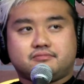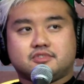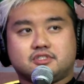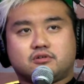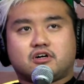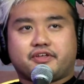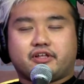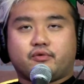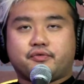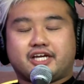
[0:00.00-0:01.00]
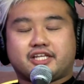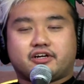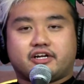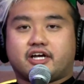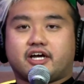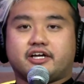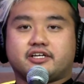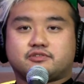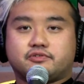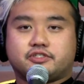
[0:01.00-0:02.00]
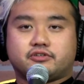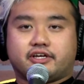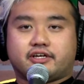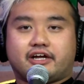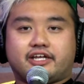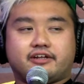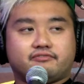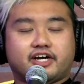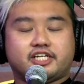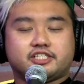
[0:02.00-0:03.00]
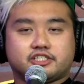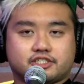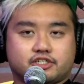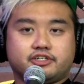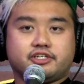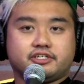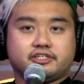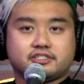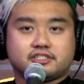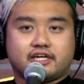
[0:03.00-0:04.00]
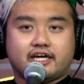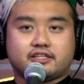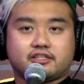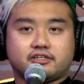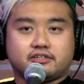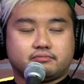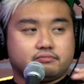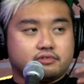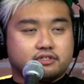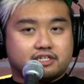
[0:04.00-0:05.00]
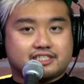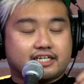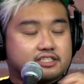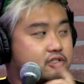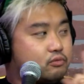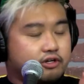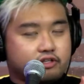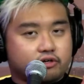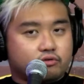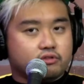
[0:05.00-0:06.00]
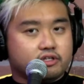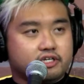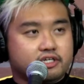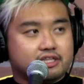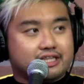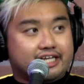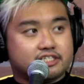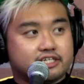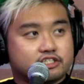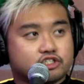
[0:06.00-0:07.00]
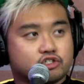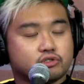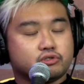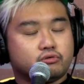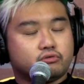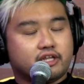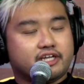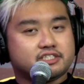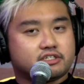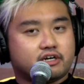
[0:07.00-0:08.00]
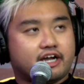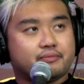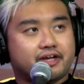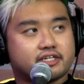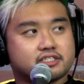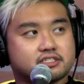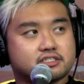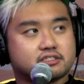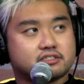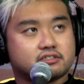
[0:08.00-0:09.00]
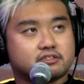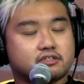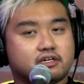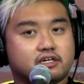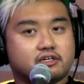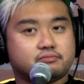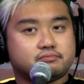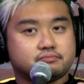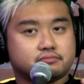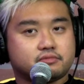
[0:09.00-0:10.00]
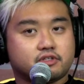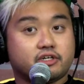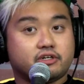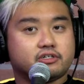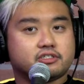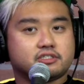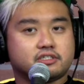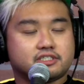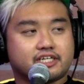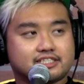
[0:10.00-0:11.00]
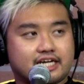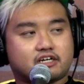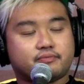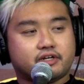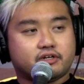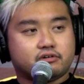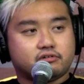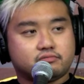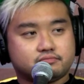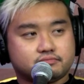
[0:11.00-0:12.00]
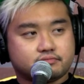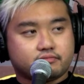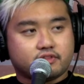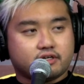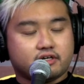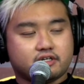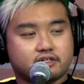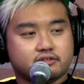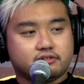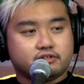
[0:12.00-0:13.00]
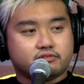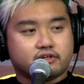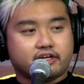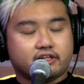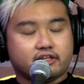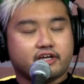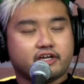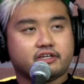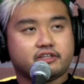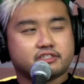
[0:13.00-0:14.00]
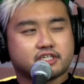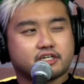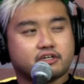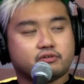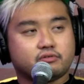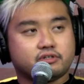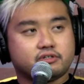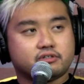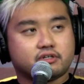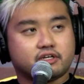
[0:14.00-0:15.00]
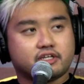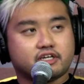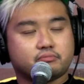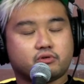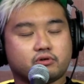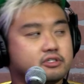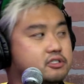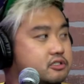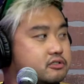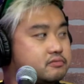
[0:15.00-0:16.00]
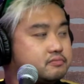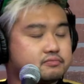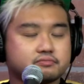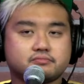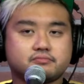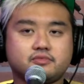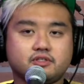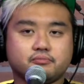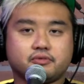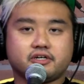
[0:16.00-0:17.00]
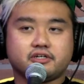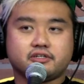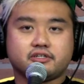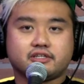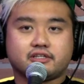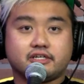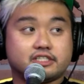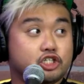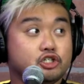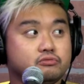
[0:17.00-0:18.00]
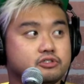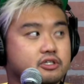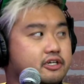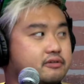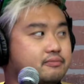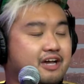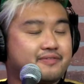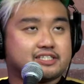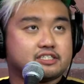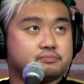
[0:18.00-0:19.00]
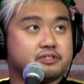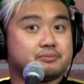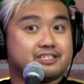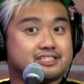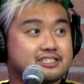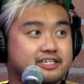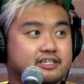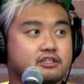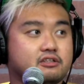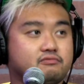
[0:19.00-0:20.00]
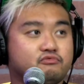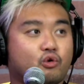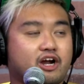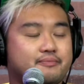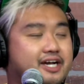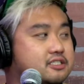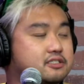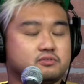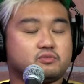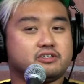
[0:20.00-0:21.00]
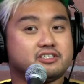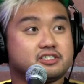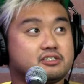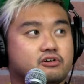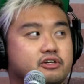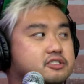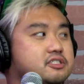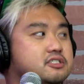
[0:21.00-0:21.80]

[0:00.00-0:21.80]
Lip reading: Well, I mean, like we would get there at night because we would do like I'd get invited to screenings at the because that's the one of the only true laser IMAX theaters. It's like Sacramento, LA. There's like another one I think up north too, but it's huge. Like IMAX is big, but this is like 4 IMAXs in one. It's crazy.